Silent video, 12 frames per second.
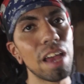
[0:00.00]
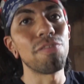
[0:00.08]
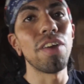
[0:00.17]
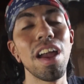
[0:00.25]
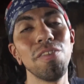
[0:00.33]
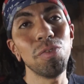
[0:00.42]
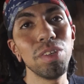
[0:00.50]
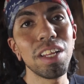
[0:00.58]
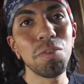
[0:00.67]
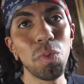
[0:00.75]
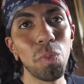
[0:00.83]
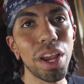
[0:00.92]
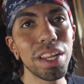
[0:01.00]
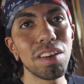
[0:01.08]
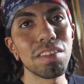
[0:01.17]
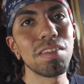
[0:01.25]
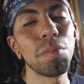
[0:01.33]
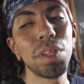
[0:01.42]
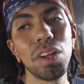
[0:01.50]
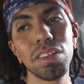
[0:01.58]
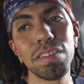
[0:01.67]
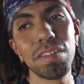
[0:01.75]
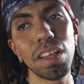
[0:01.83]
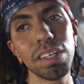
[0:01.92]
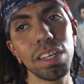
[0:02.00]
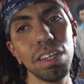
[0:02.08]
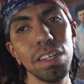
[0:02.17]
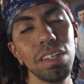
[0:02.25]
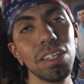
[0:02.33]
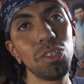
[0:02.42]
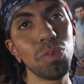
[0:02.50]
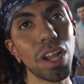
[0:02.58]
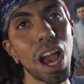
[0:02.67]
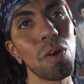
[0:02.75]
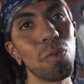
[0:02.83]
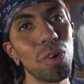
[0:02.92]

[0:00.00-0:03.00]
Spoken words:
And for everyone that's been waiting on something on the Celica, do not